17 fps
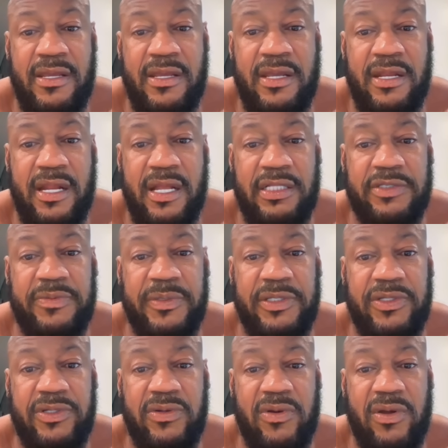And I'll
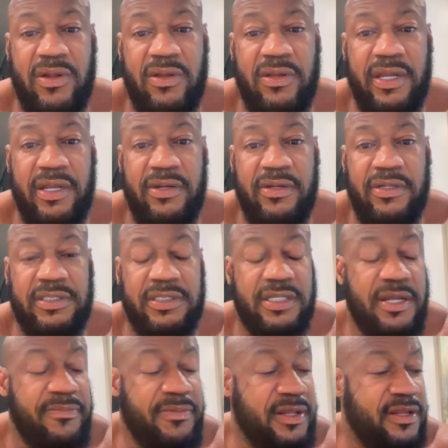speak to you all later. There's a
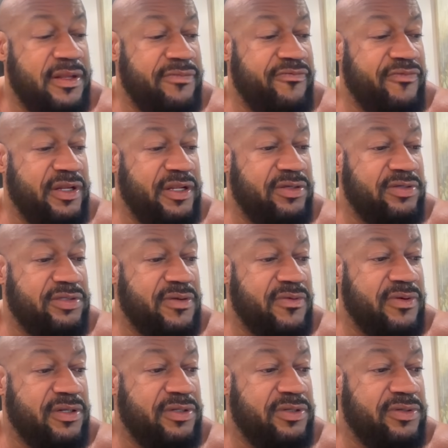couple other videos I
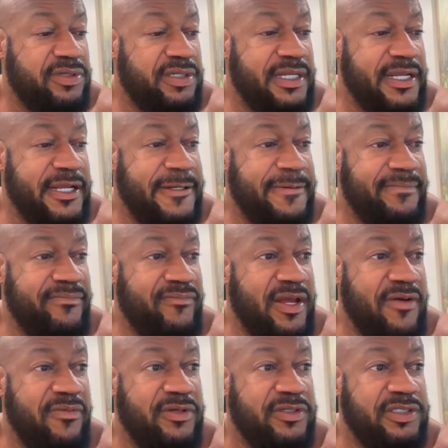want to do today.
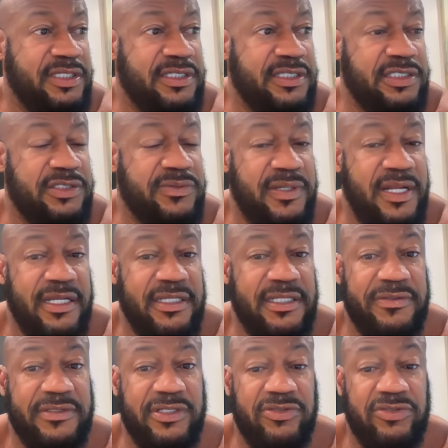But I wanted to get this one out.
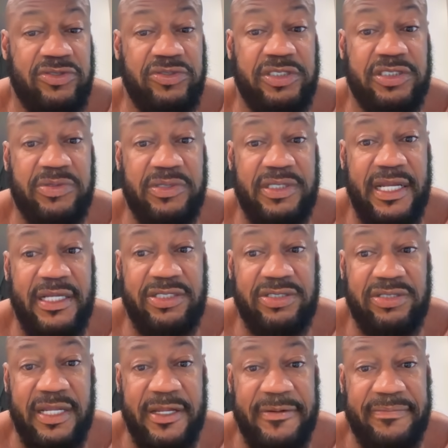I was going to do this one
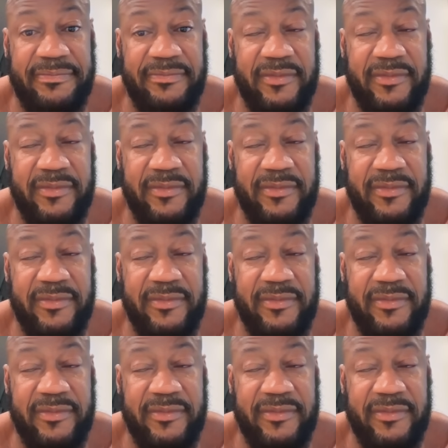yesterday.